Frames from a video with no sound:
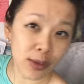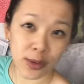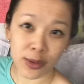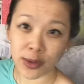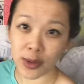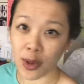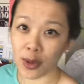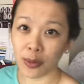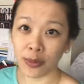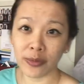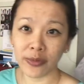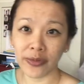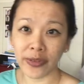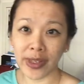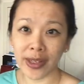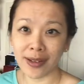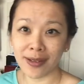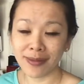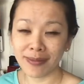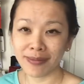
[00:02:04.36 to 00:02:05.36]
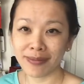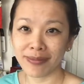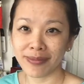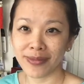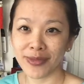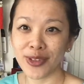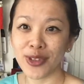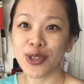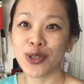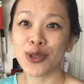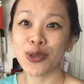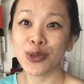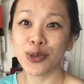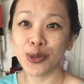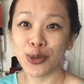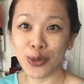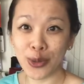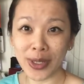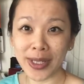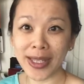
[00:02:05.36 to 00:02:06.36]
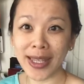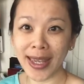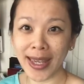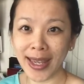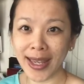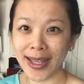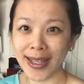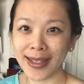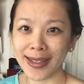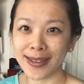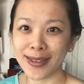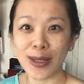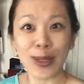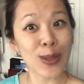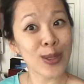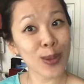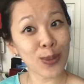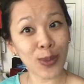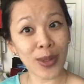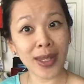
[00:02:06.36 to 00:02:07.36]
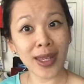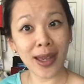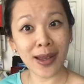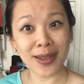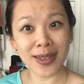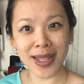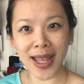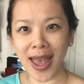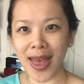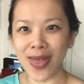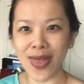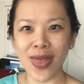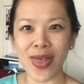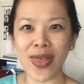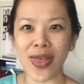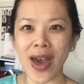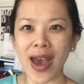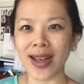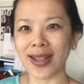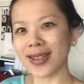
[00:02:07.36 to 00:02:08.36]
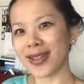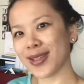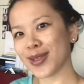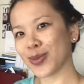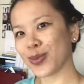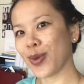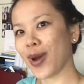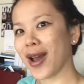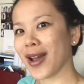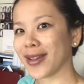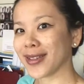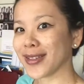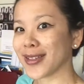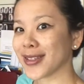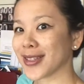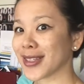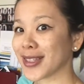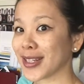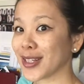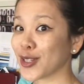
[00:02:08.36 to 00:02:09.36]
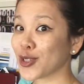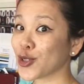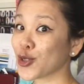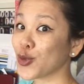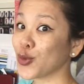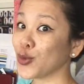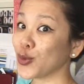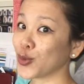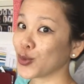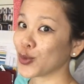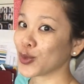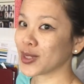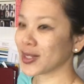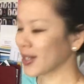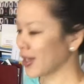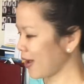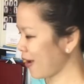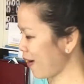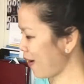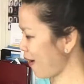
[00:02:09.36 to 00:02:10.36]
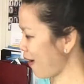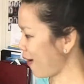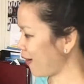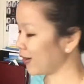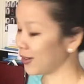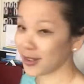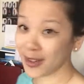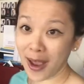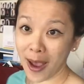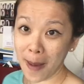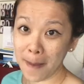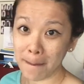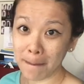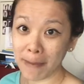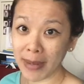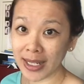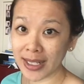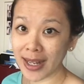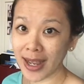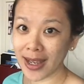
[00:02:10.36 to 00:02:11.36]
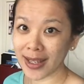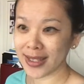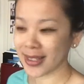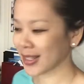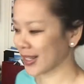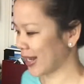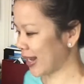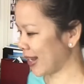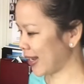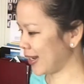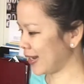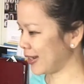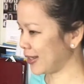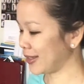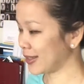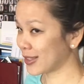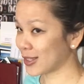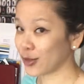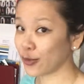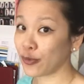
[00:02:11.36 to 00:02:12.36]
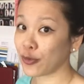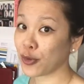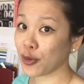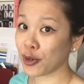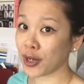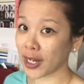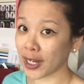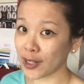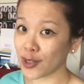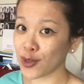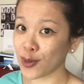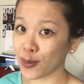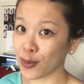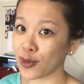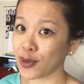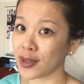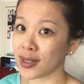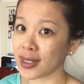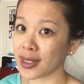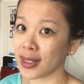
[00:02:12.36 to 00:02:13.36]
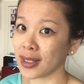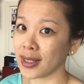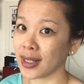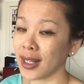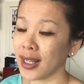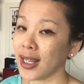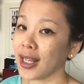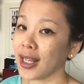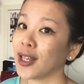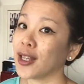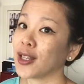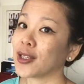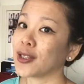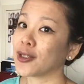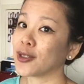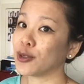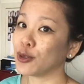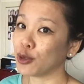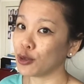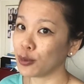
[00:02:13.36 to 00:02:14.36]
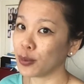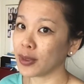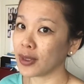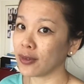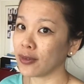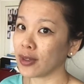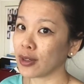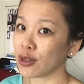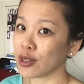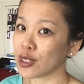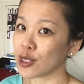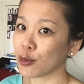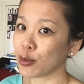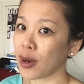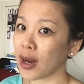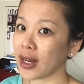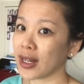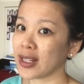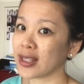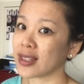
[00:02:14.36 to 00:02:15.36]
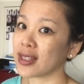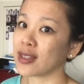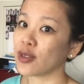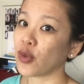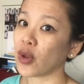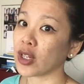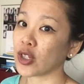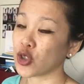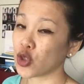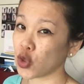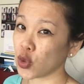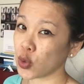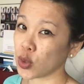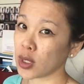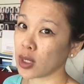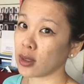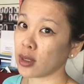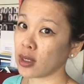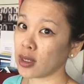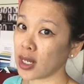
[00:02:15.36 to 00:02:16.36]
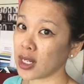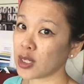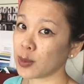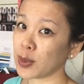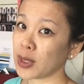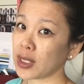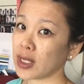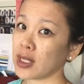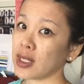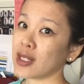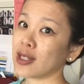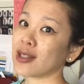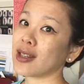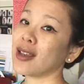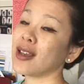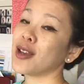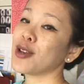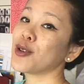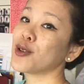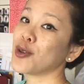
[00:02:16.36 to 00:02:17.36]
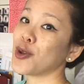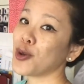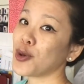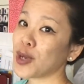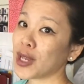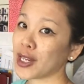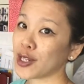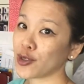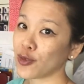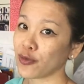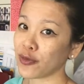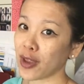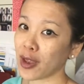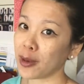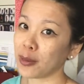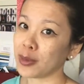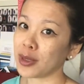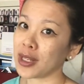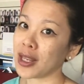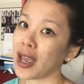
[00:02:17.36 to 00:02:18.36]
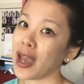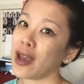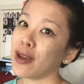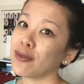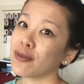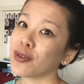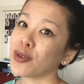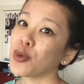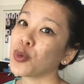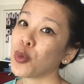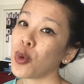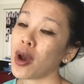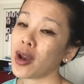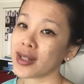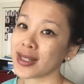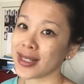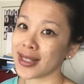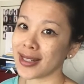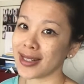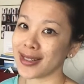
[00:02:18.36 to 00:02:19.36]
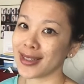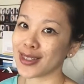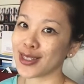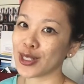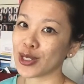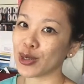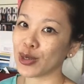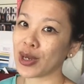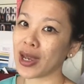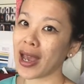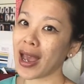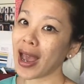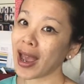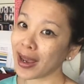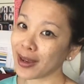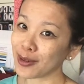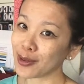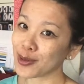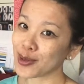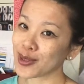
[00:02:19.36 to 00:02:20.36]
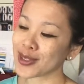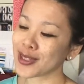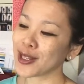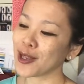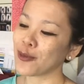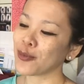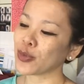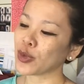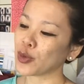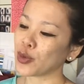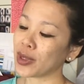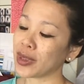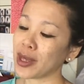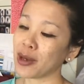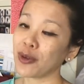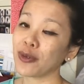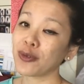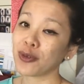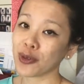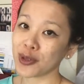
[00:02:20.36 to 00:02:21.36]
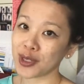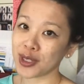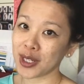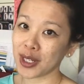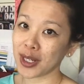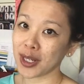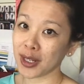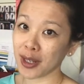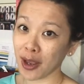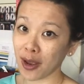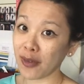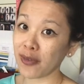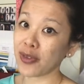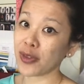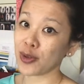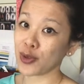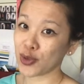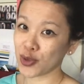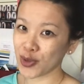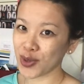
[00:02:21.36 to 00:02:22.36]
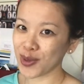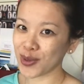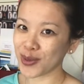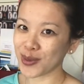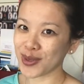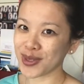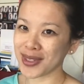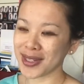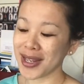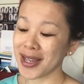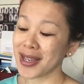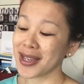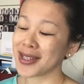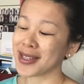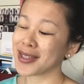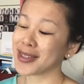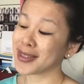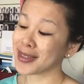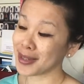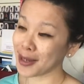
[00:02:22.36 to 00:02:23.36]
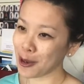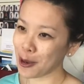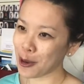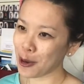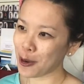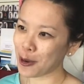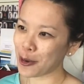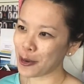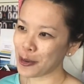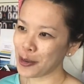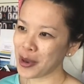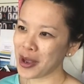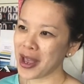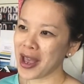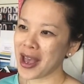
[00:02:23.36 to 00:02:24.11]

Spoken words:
don't fear, you can use something else, and that is why you see shoes on my desk. And for an Asian person, you'll be very surprised to find shoes on the desk, because no Asian family ever walks into a house without first taking off their shoes. So